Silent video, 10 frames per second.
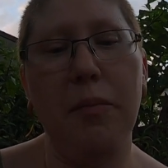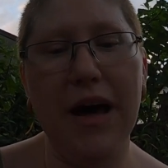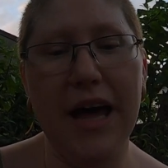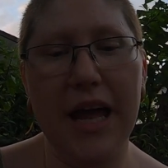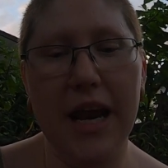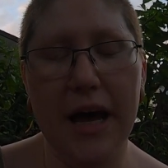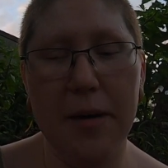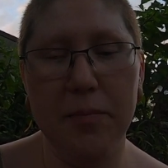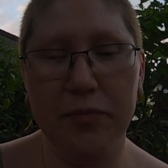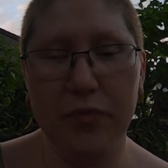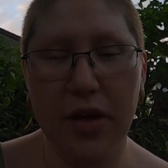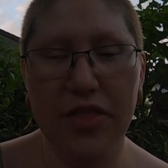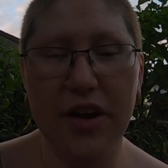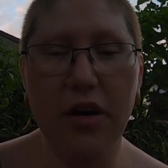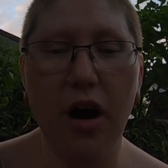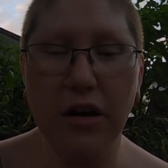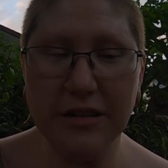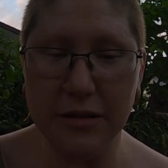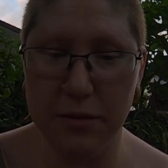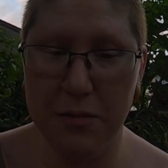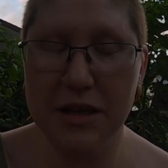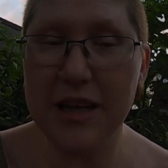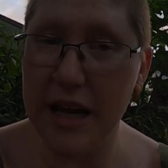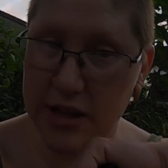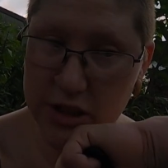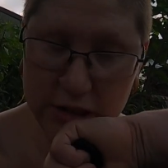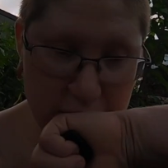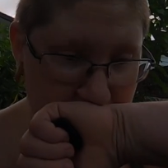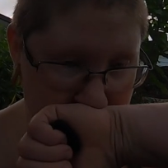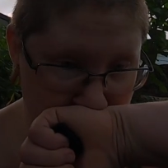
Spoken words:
but there are some limitations.